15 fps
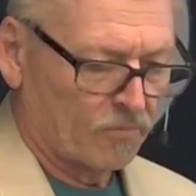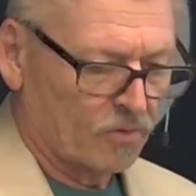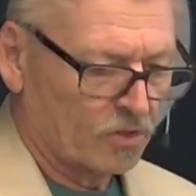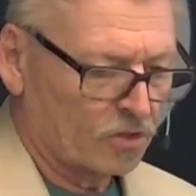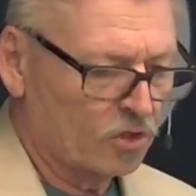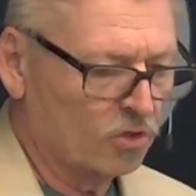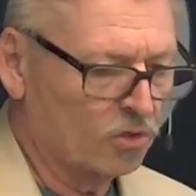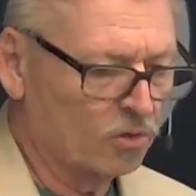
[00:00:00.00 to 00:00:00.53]

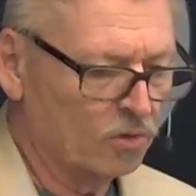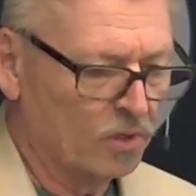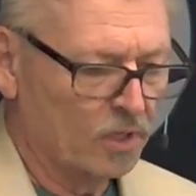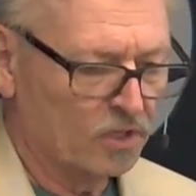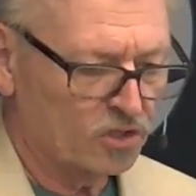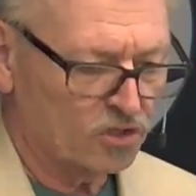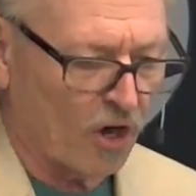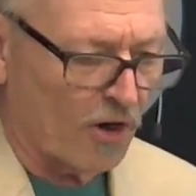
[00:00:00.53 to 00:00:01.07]
to
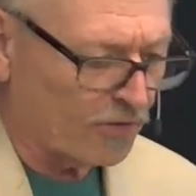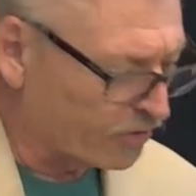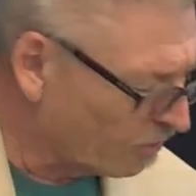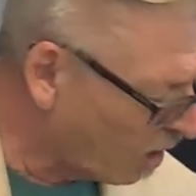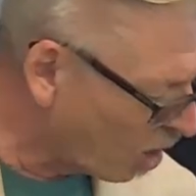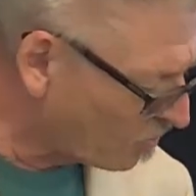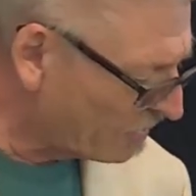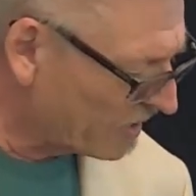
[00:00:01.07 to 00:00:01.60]
start their
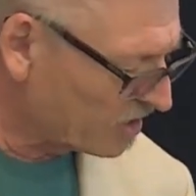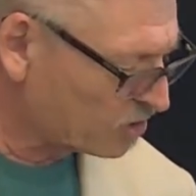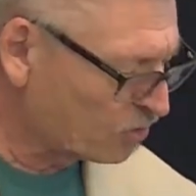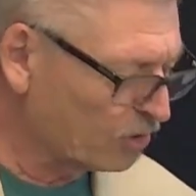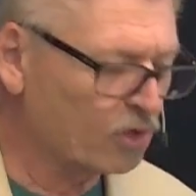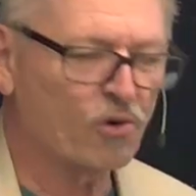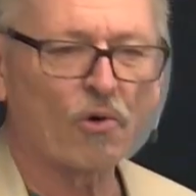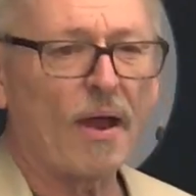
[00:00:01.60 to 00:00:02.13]
own ministry,
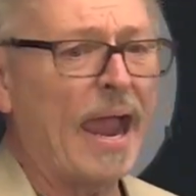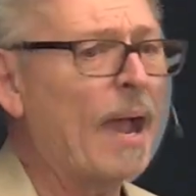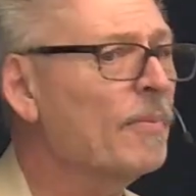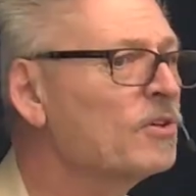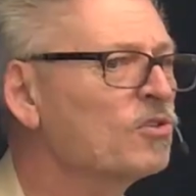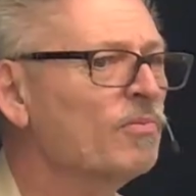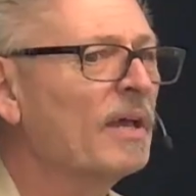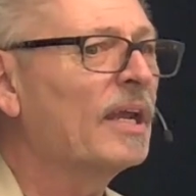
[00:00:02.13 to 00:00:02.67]
grab
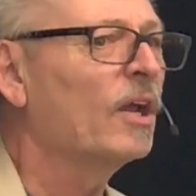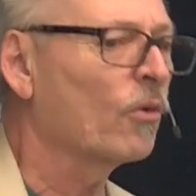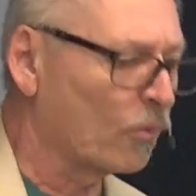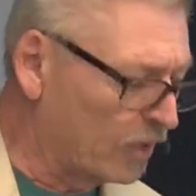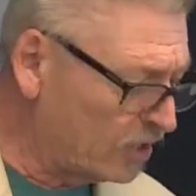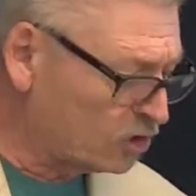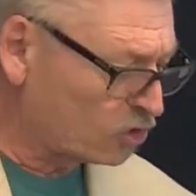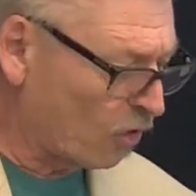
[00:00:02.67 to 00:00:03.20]
as many
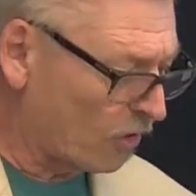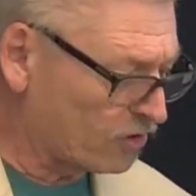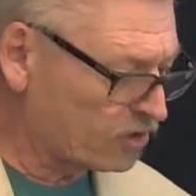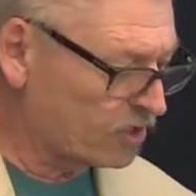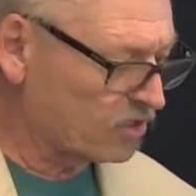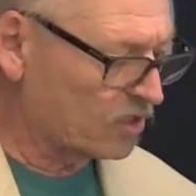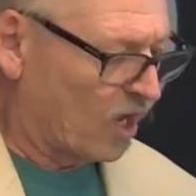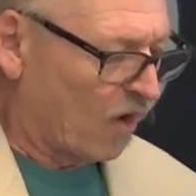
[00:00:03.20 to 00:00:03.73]

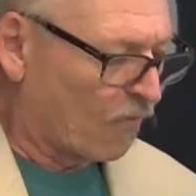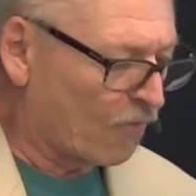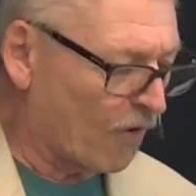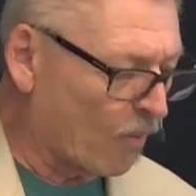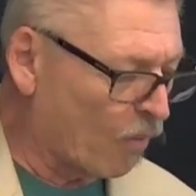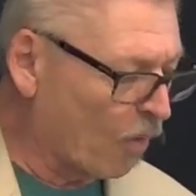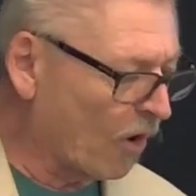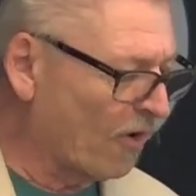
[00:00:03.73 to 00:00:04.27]
resources
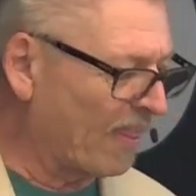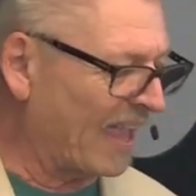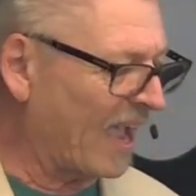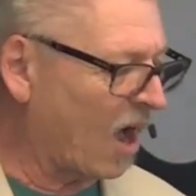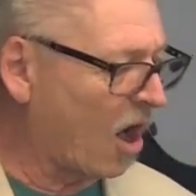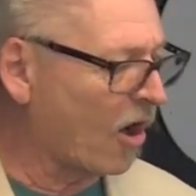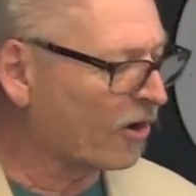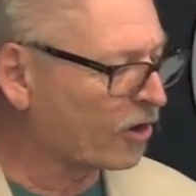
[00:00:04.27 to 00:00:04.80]
from where they
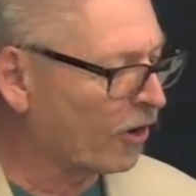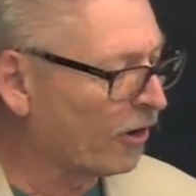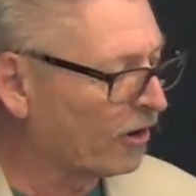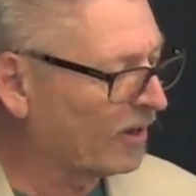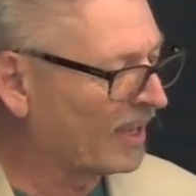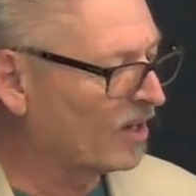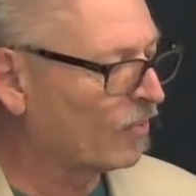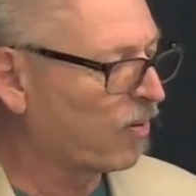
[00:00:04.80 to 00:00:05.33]
are
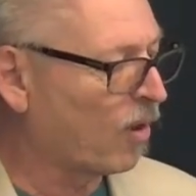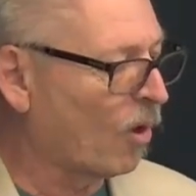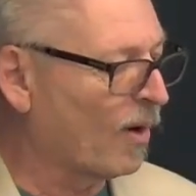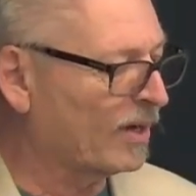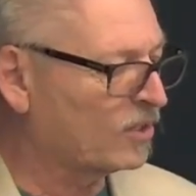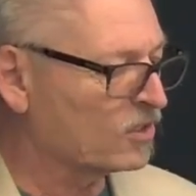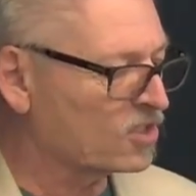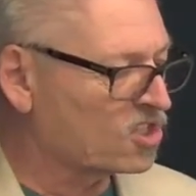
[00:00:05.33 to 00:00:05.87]
currently employed
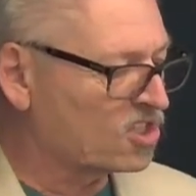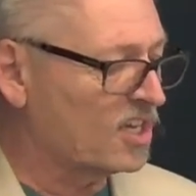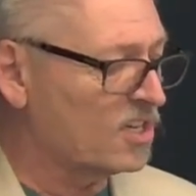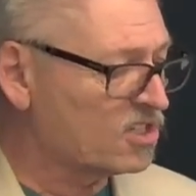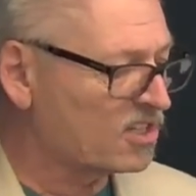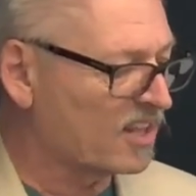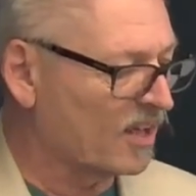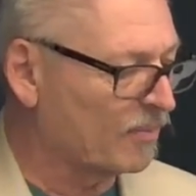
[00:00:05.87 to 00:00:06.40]
to
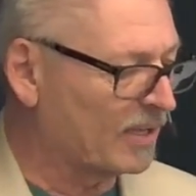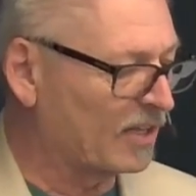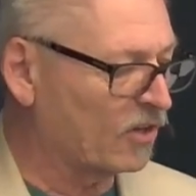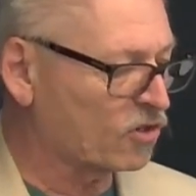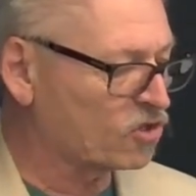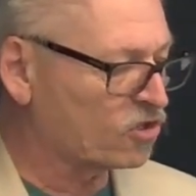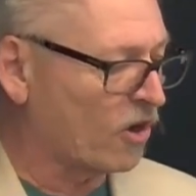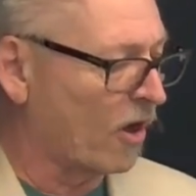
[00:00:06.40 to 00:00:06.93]
assist them in their
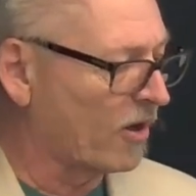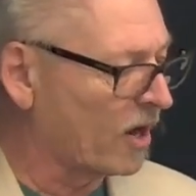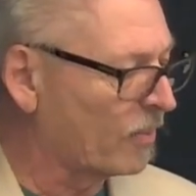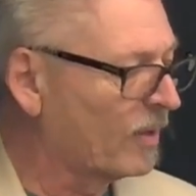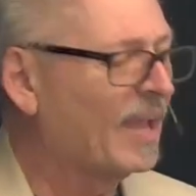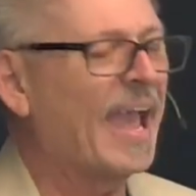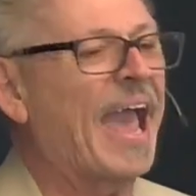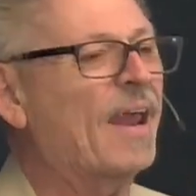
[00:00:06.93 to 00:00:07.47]
startup
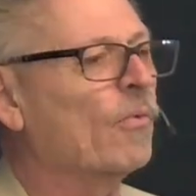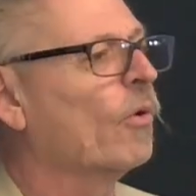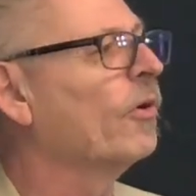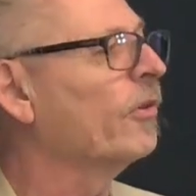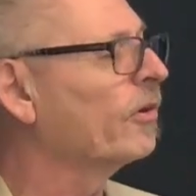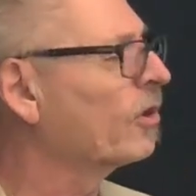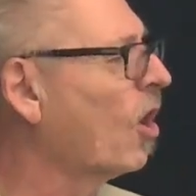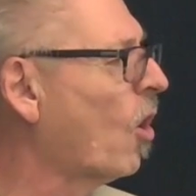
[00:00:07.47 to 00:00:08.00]
and where
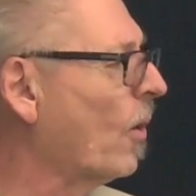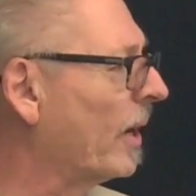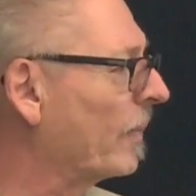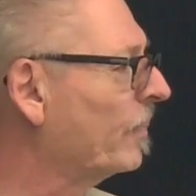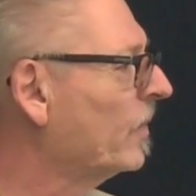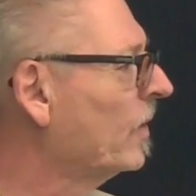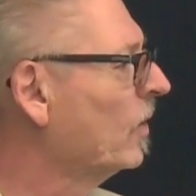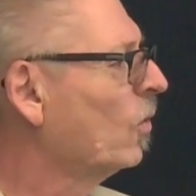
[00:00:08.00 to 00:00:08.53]
they're going.
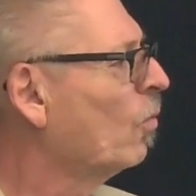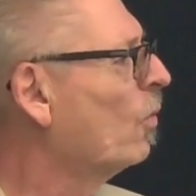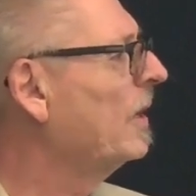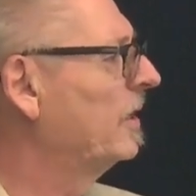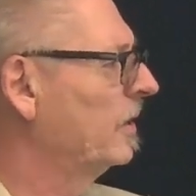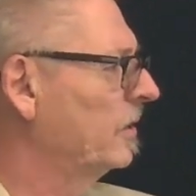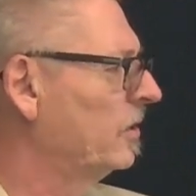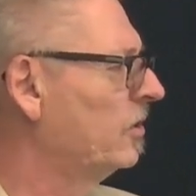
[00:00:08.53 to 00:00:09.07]
We
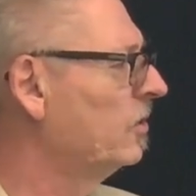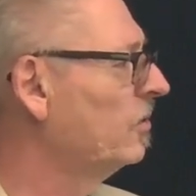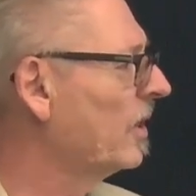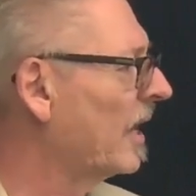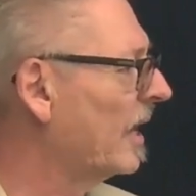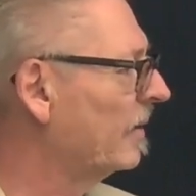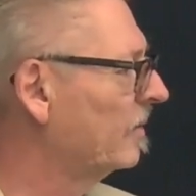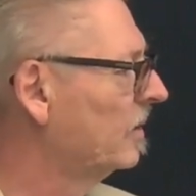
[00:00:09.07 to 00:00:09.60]
didn't do that.